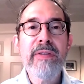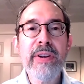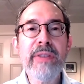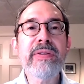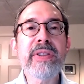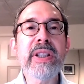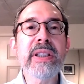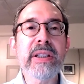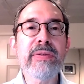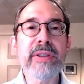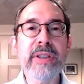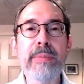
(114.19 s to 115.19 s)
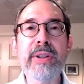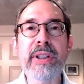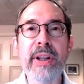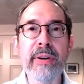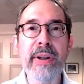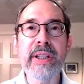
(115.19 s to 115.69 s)
15 different
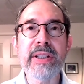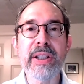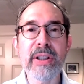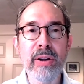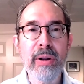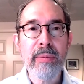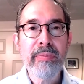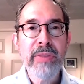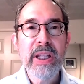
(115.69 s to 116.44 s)
subject areas in all.